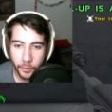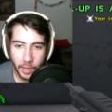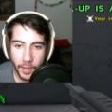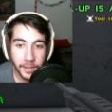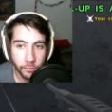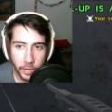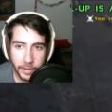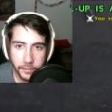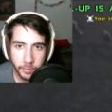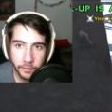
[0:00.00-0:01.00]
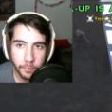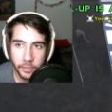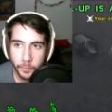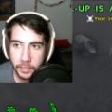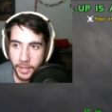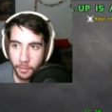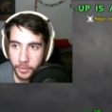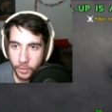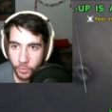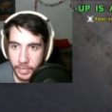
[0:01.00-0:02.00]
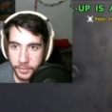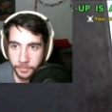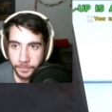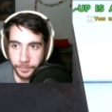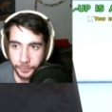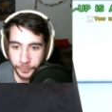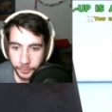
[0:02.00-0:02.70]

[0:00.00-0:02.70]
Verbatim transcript: without any raids. PvP will be allowed, but no raids.